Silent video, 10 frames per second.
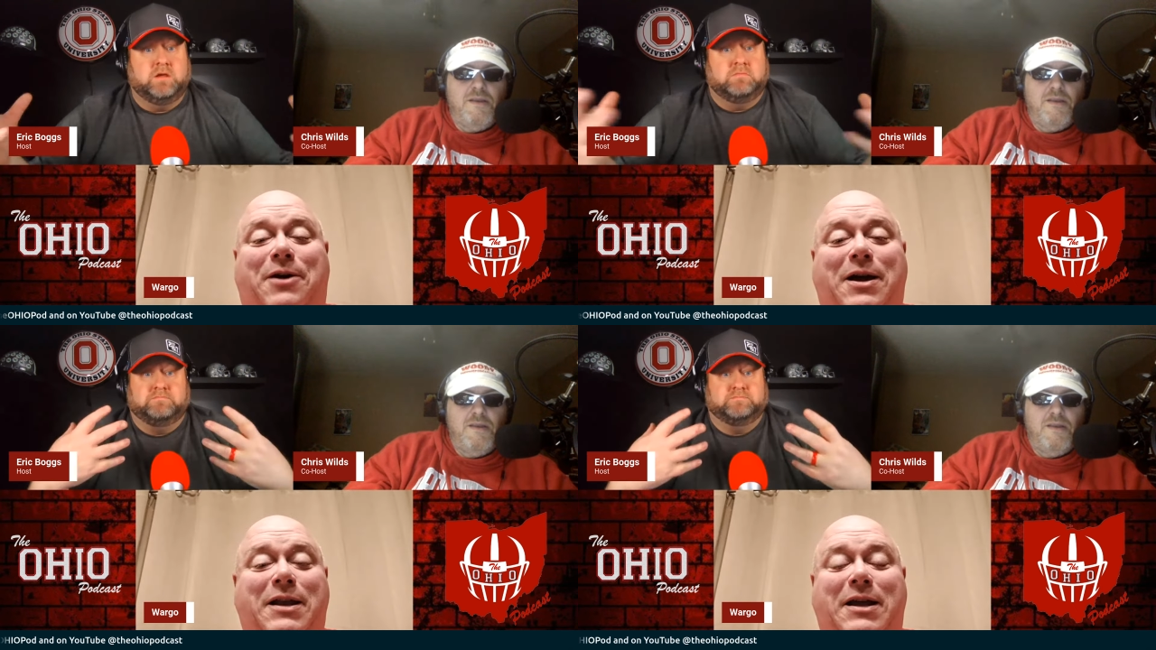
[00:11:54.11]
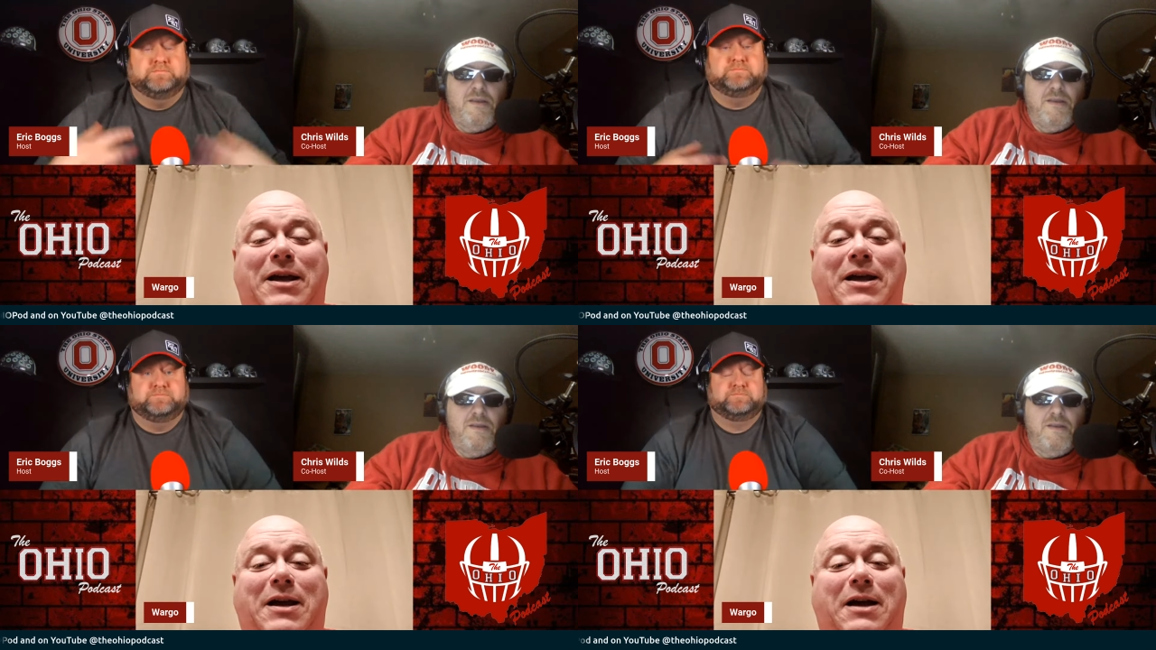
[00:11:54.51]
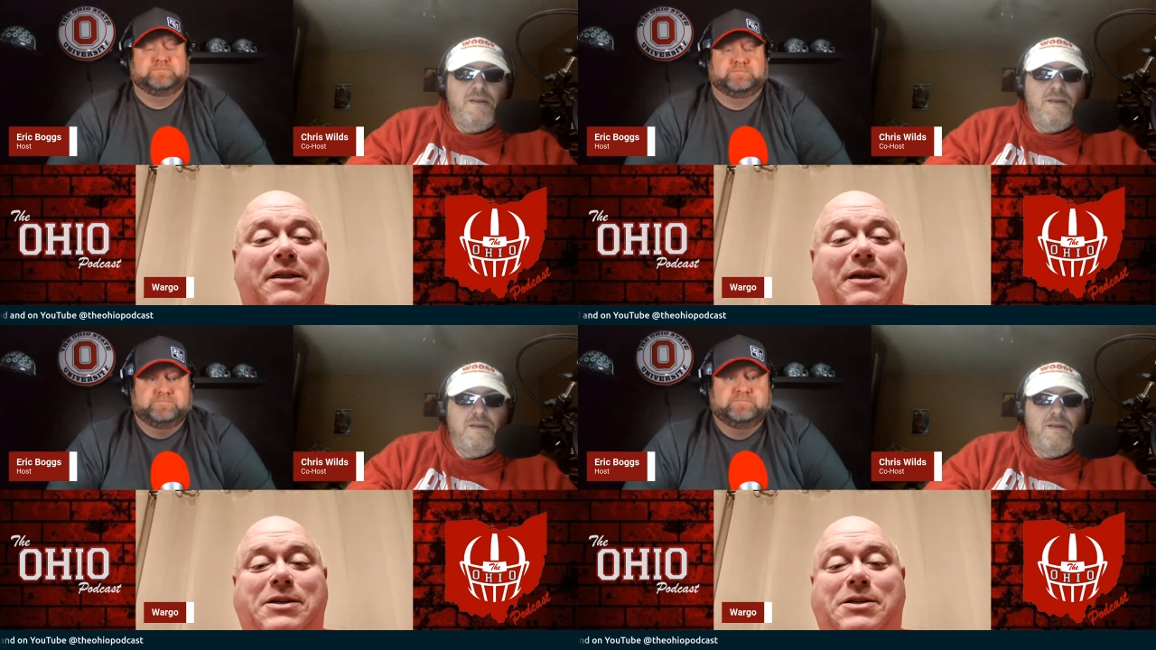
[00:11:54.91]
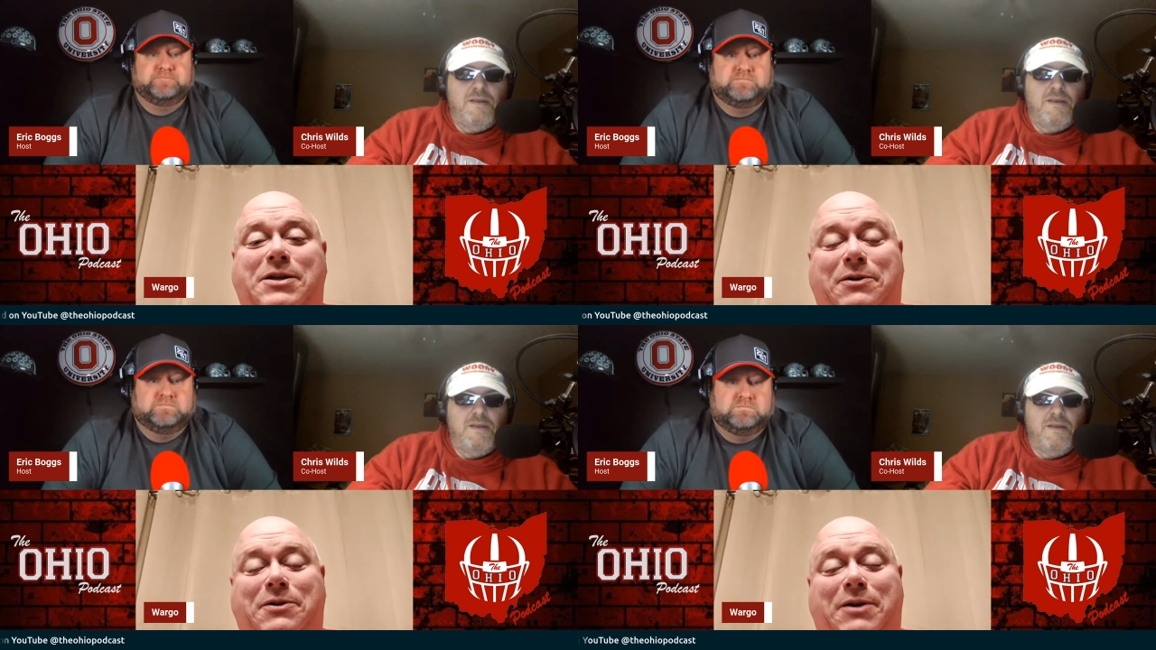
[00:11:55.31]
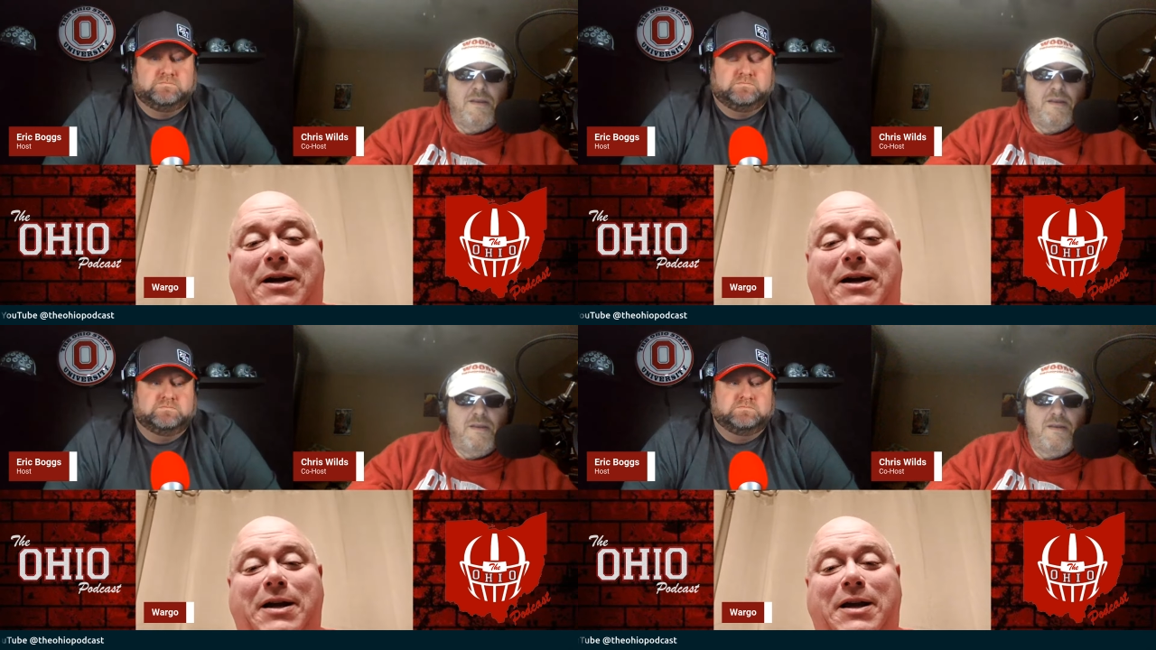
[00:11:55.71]
Speaker 1: Ryan Day. I think he's a great
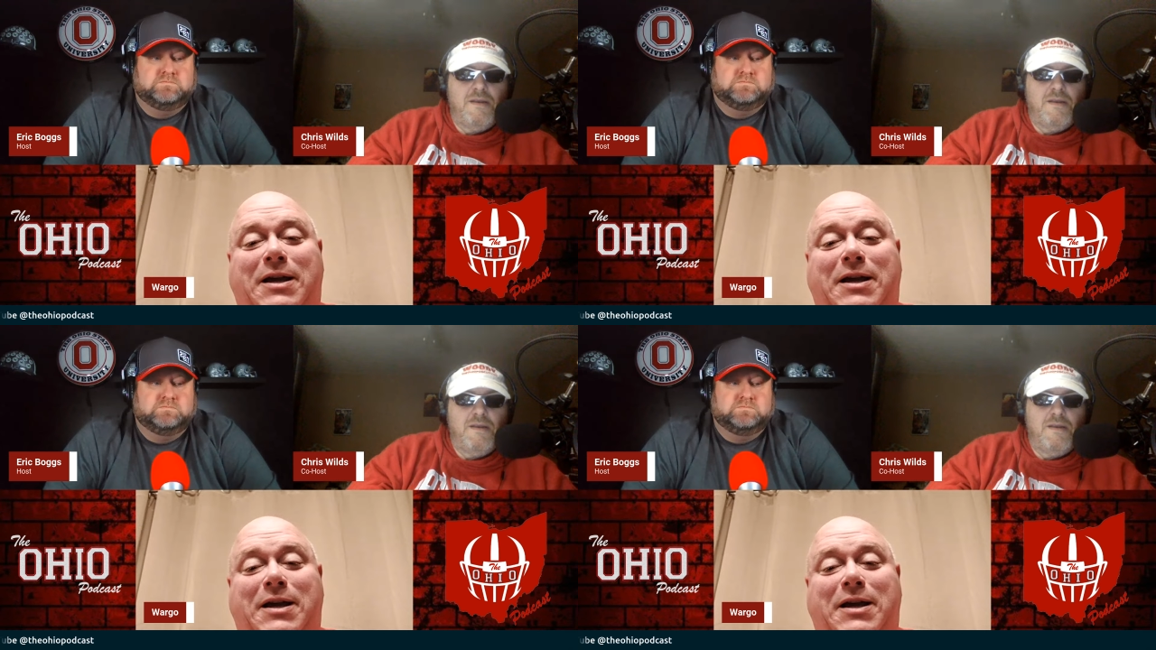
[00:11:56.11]
guy.